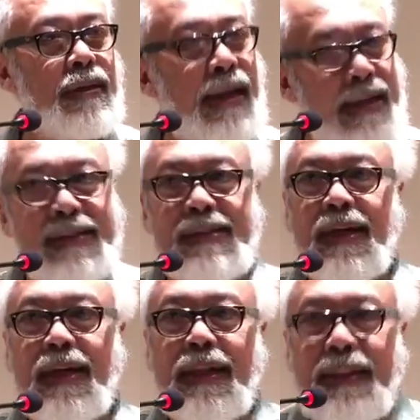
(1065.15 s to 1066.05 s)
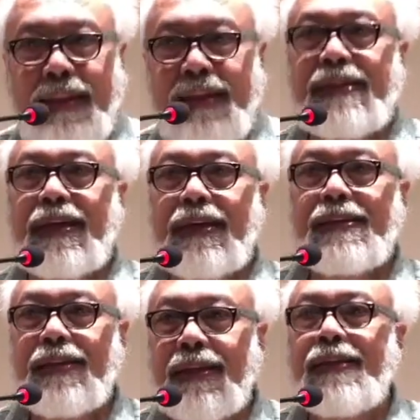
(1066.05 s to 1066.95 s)
That is, in this
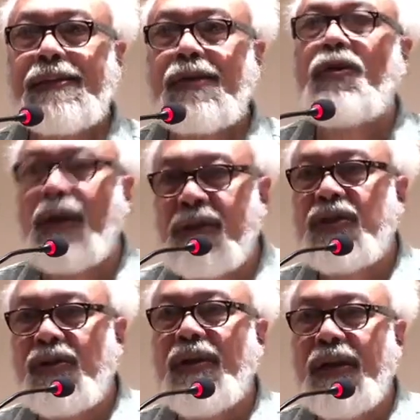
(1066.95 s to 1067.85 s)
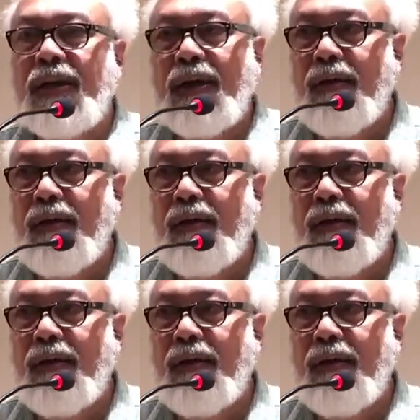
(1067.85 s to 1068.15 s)
case, it is structurally